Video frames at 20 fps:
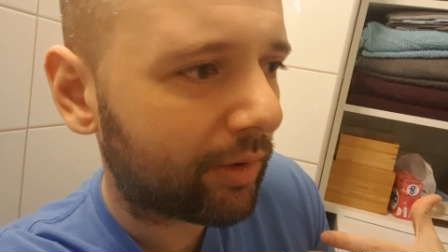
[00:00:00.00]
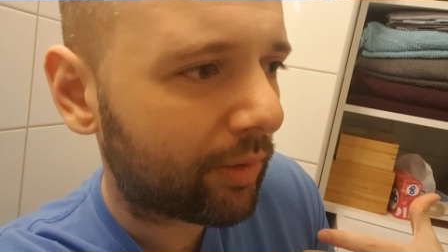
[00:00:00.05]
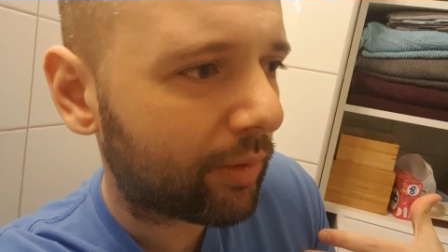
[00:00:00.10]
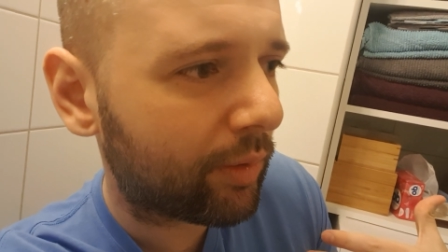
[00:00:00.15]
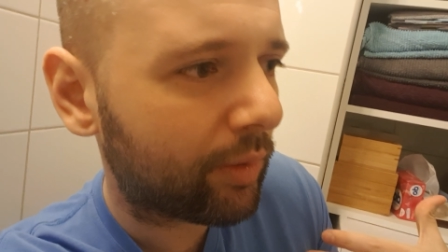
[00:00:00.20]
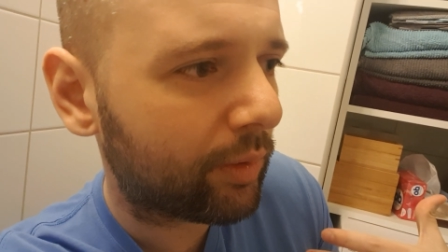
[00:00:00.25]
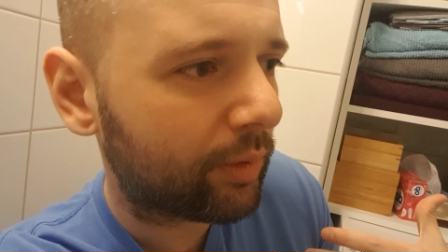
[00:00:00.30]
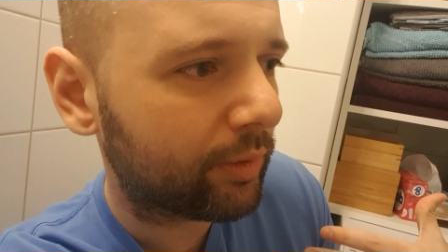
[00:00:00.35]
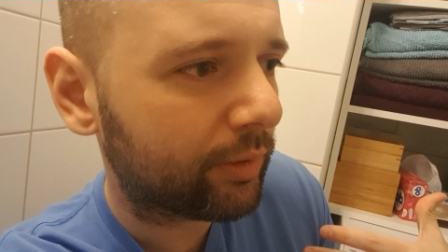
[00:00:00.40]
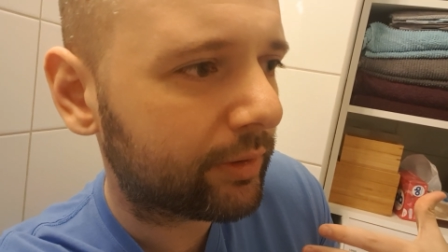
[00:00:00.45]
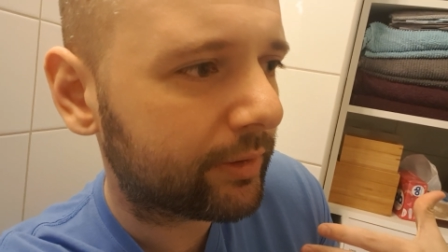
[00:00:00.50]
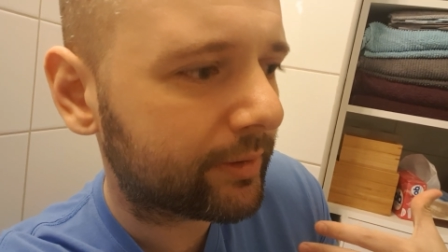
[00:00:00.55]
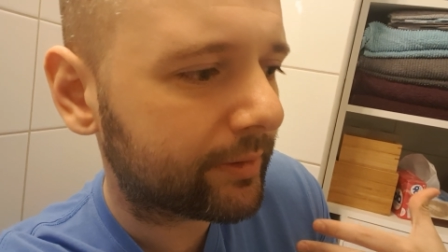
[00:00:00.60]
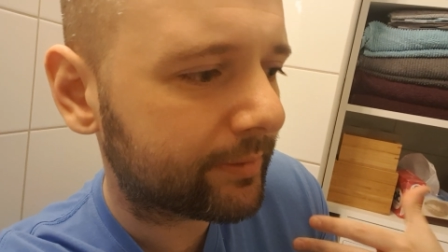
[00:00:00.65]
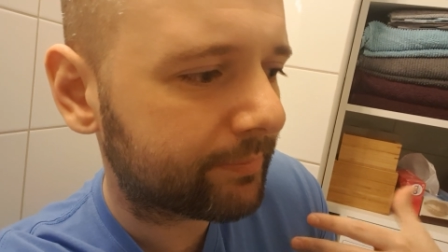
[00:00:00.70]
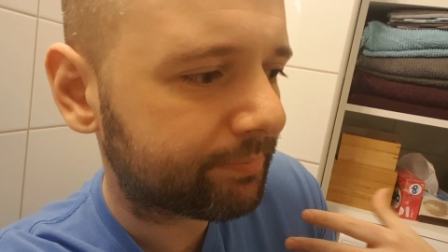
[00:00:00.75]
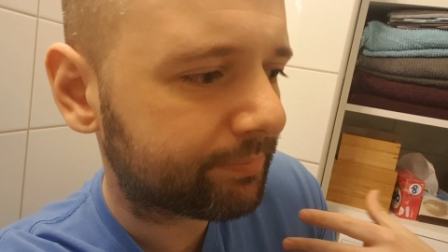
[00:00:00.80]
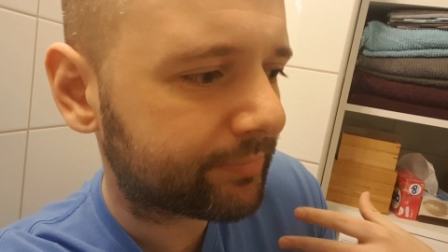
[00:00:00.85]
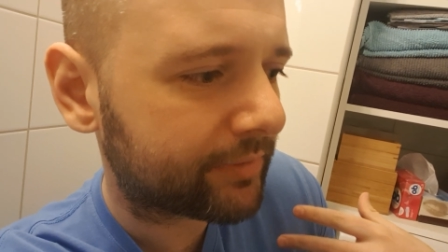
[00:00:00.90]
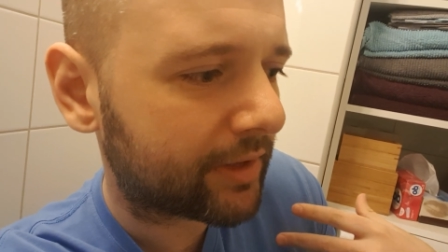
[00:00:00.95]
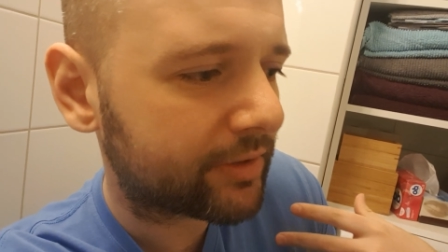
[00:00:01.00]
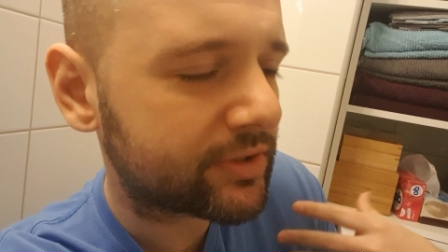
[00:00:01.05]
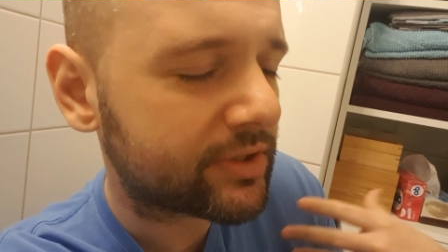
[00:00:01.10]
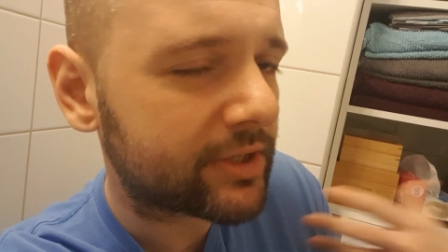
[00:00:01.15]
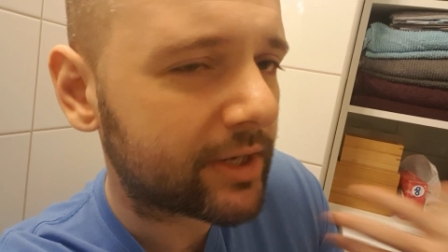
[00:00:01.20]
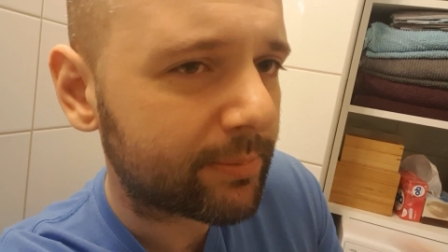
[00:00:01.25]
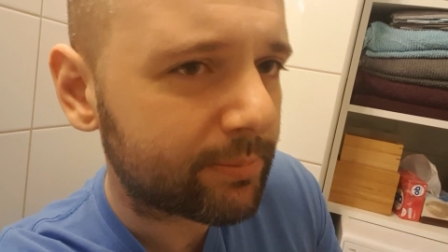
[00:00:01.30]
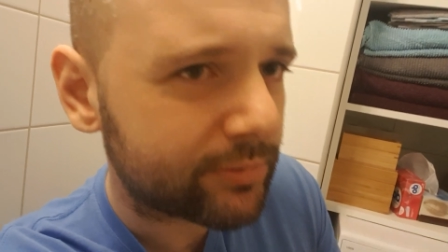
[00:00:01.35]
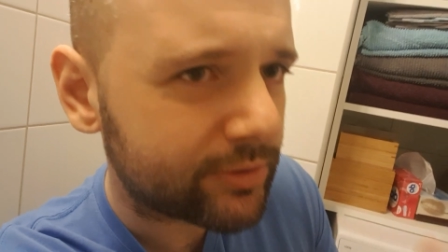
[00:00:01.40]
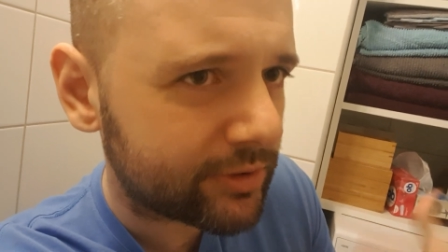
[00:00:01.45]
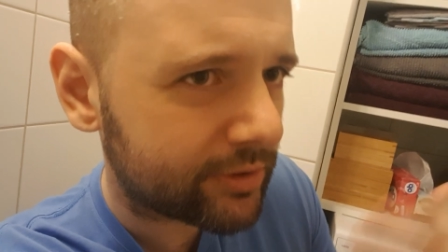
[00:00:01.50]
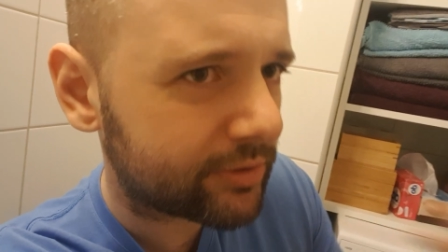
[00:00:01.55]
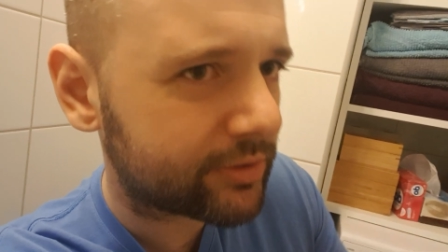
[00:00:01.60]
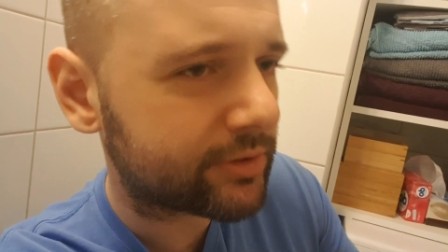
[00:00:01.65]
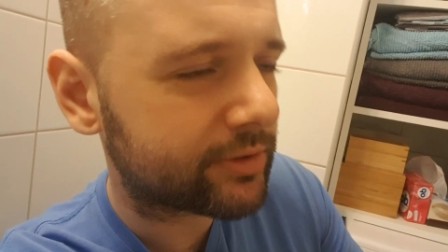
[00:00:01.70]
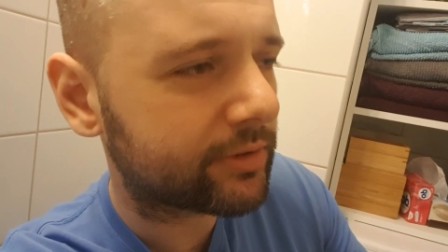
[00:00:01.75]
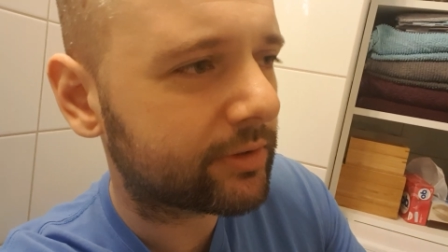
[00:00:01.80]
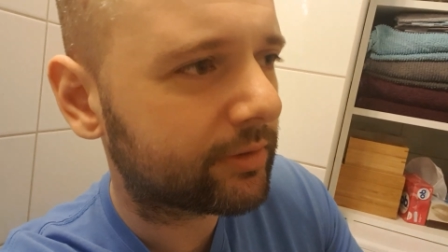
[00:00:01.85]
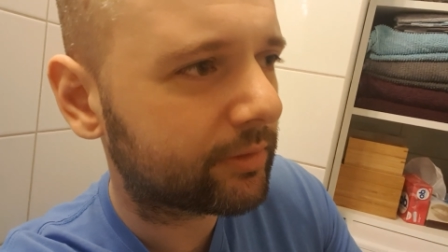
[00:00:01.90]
own assumptions